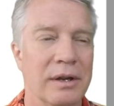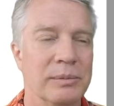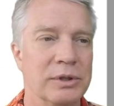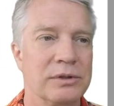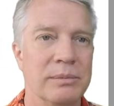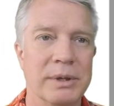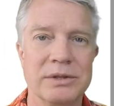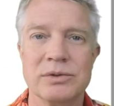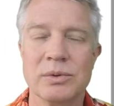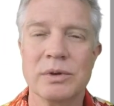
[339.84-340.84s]
just to
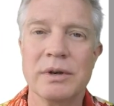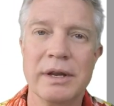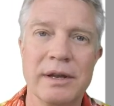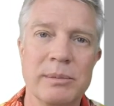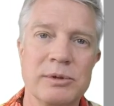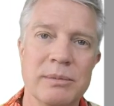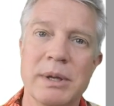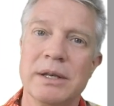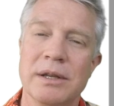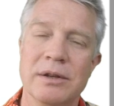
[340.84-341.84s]
make sure and help
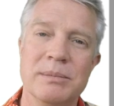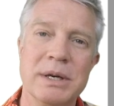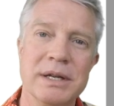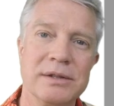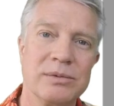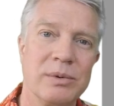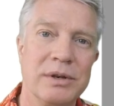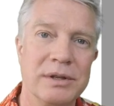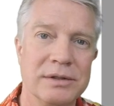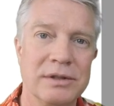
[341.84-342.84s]
cement in their minds what
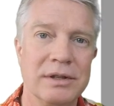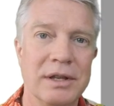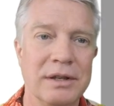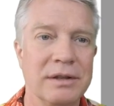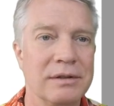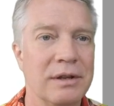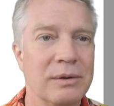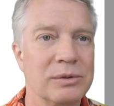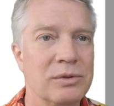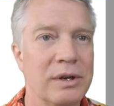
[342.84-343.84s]
it is that
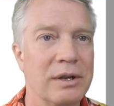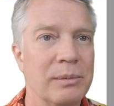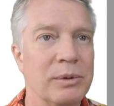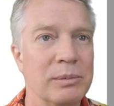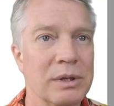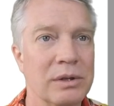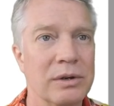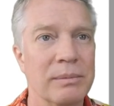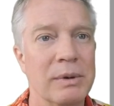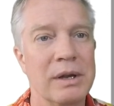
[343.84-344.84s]
I was trying to help them to
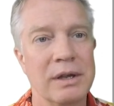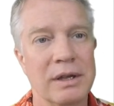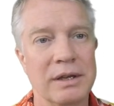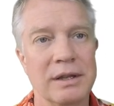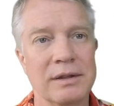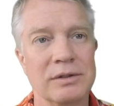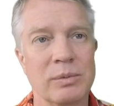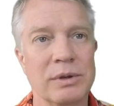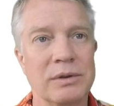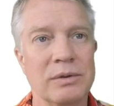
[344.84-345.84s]
learn. Again, these
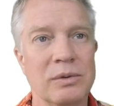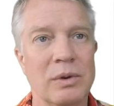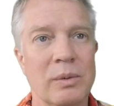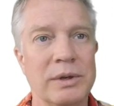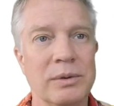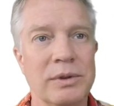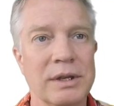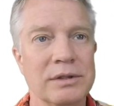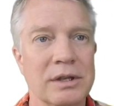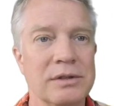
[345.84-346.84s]
what do you
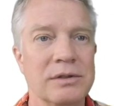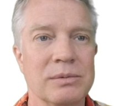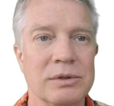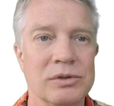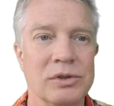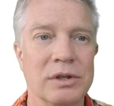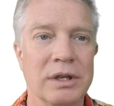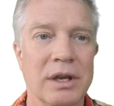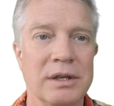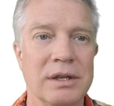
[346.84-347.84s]
think sections with the
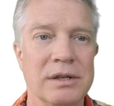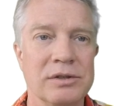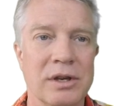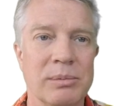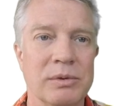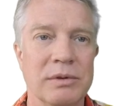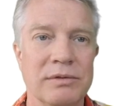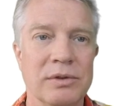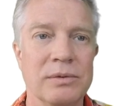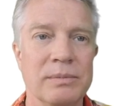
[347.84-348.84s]
journaling idea and chapter
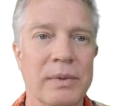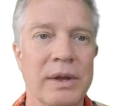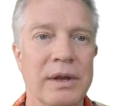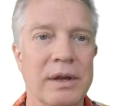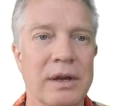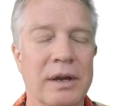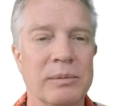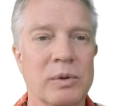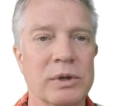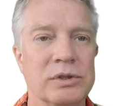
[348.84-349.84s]
review
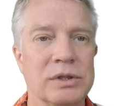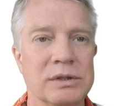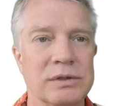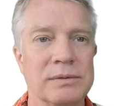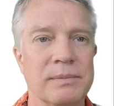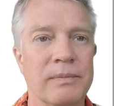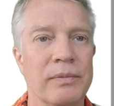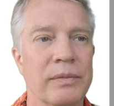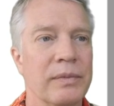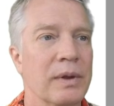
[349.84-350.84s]
questions.
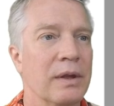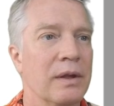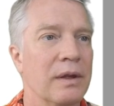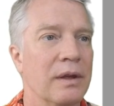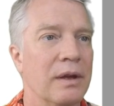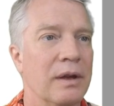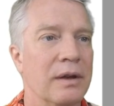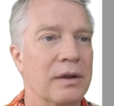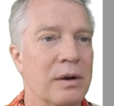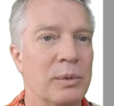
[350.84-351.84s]

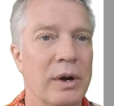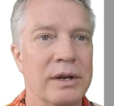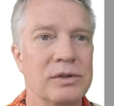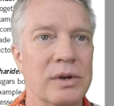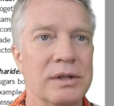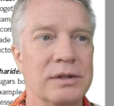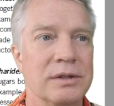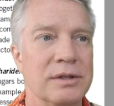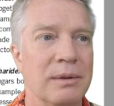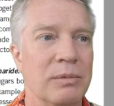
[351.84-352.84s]
Carbohydrates,
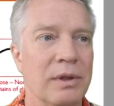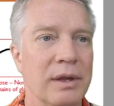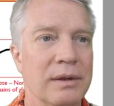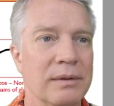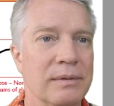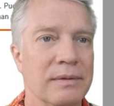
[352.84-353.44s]
the same thing.